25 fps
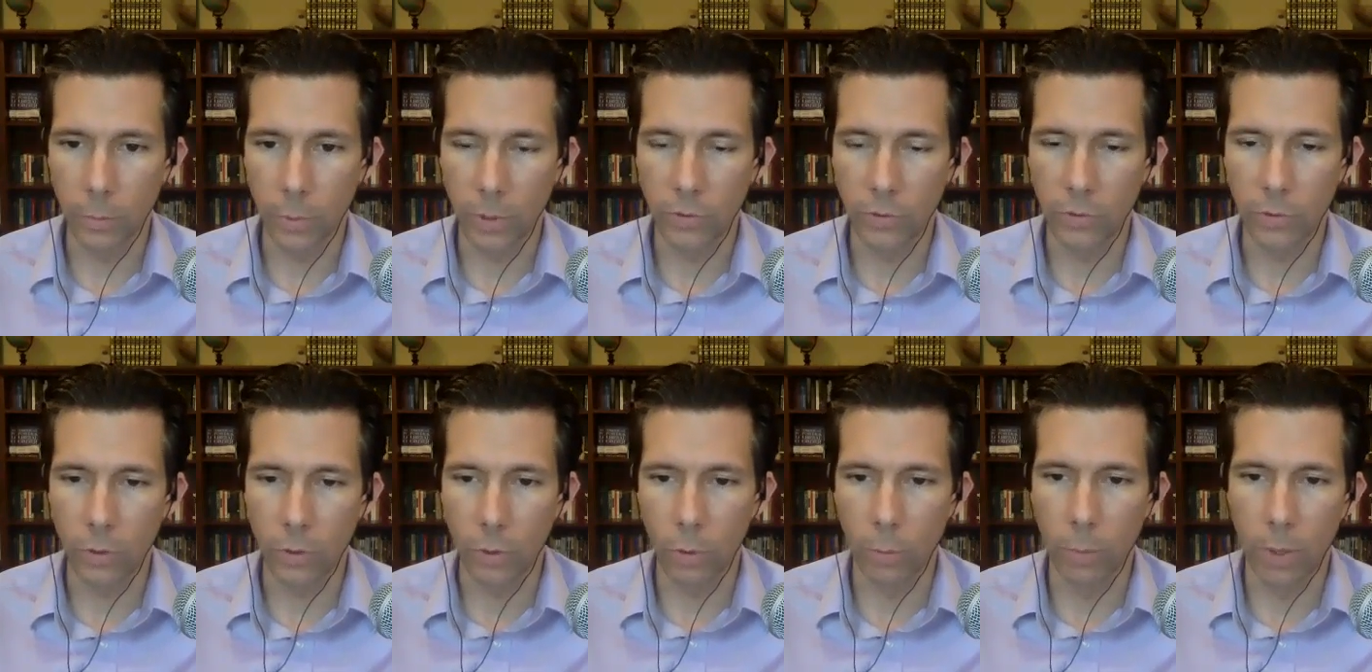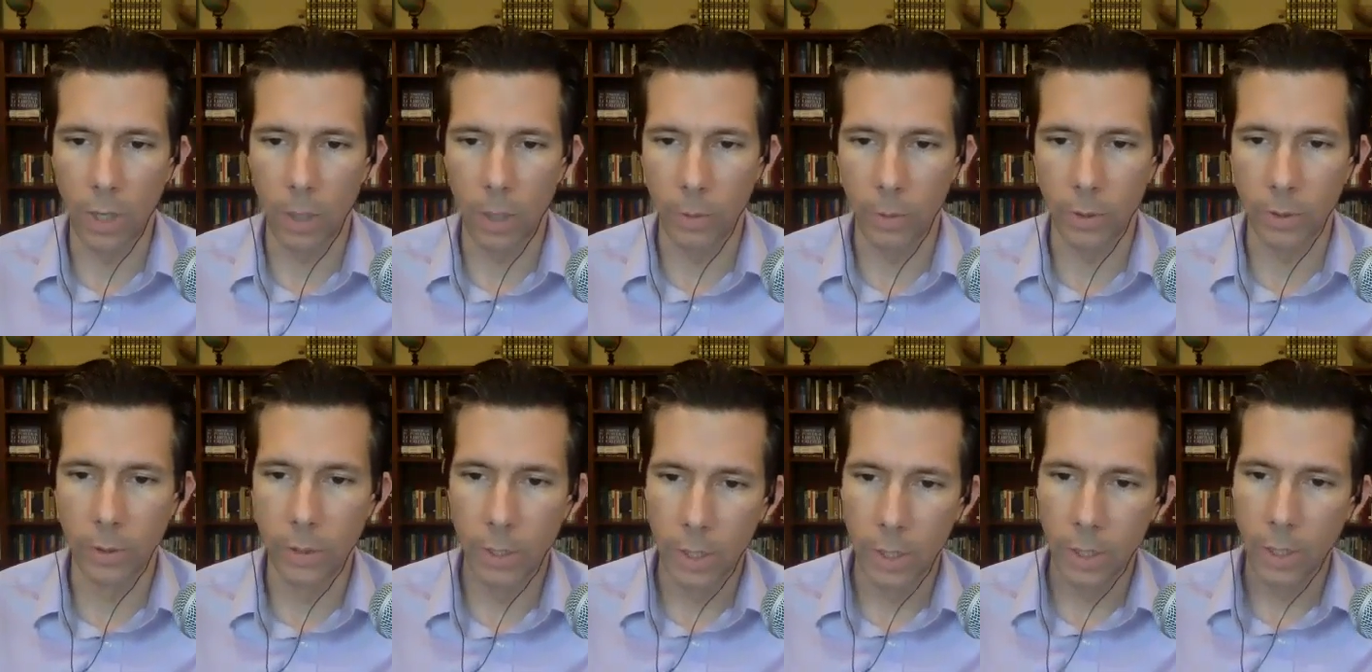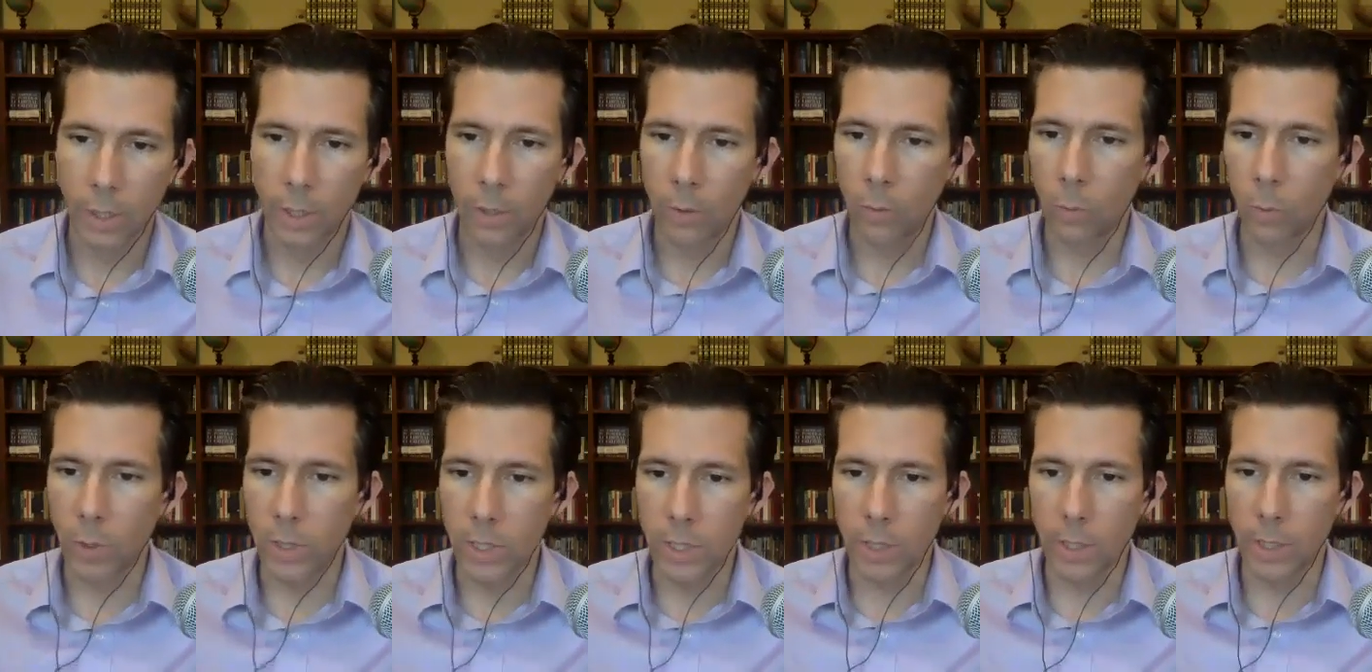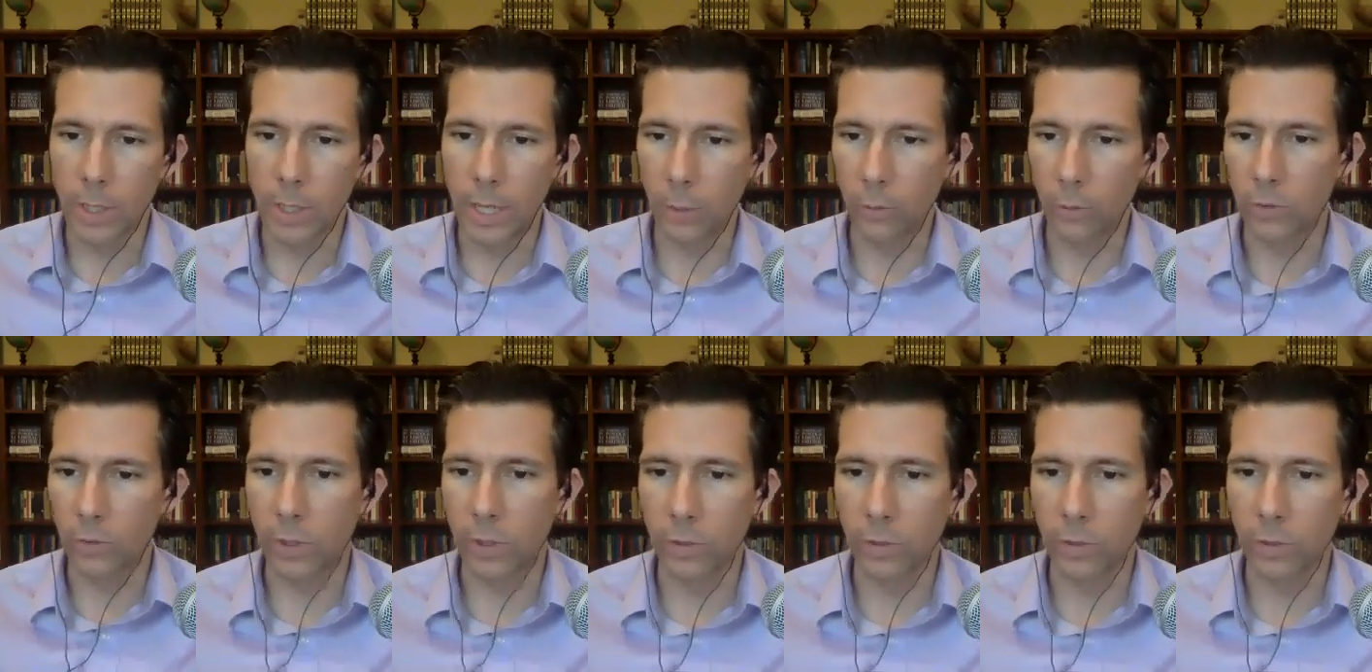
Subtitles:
President Obama, when he announced